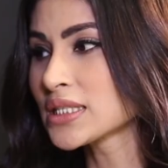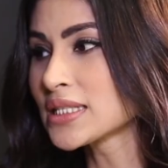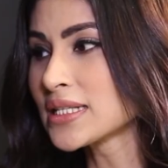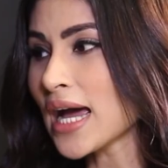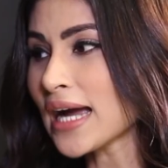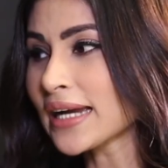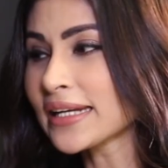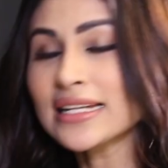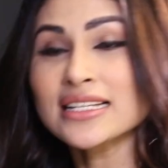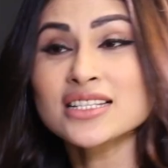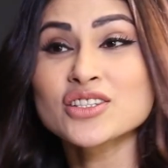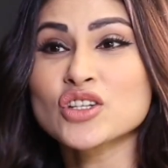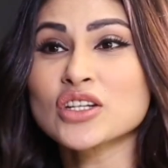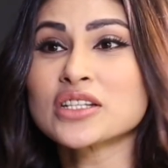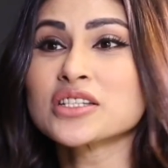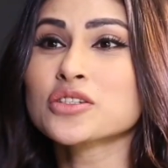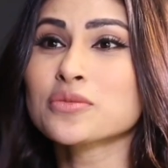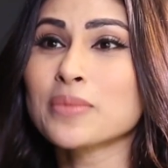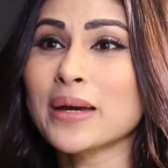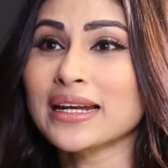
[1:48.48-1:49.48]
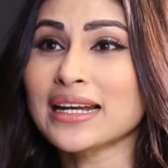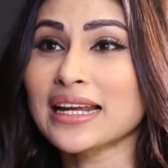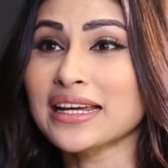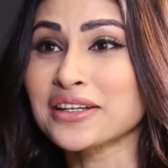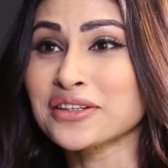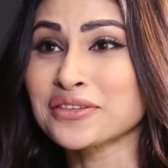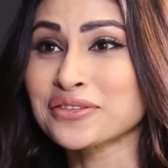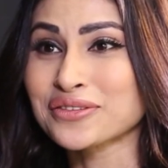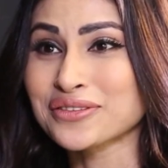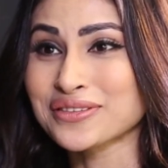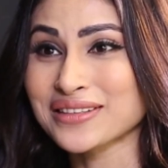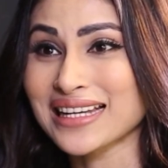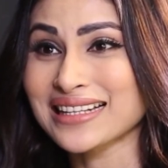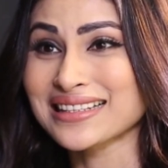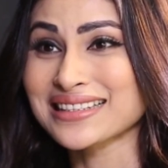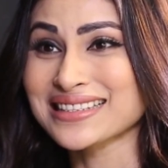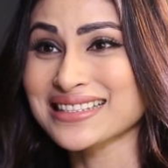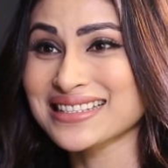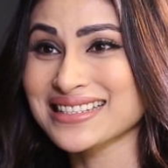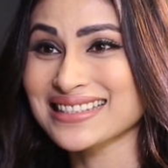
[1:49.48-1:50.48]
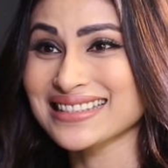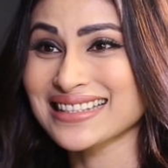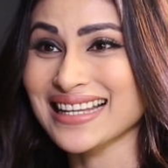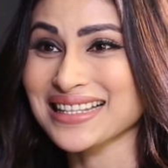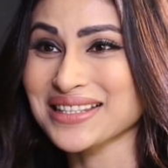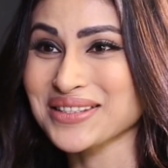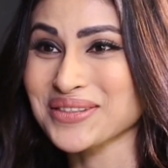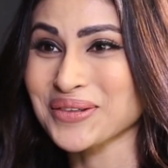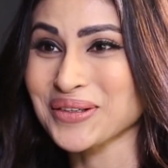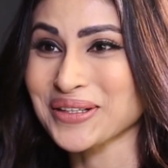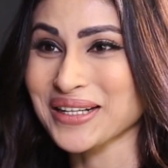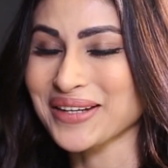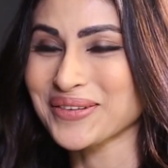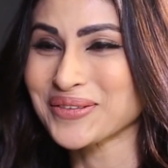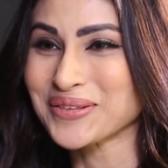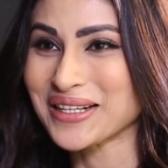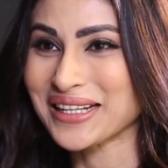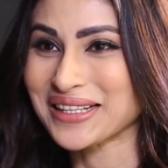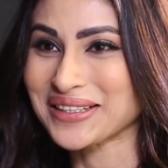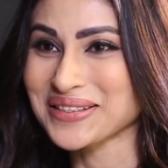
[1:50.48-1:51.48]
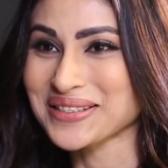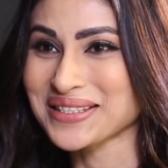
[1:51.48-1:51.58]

So Nagin has changed my life. That's what I would like to